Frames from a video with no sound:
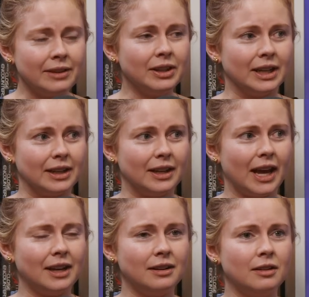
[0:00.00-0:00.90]
live in it.
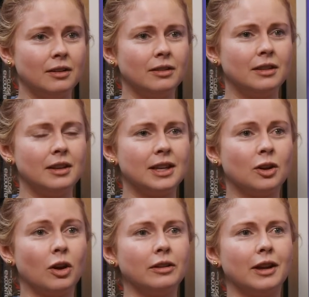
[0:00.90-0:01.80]
And
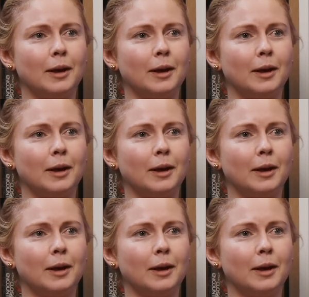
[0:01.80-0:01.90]
it got,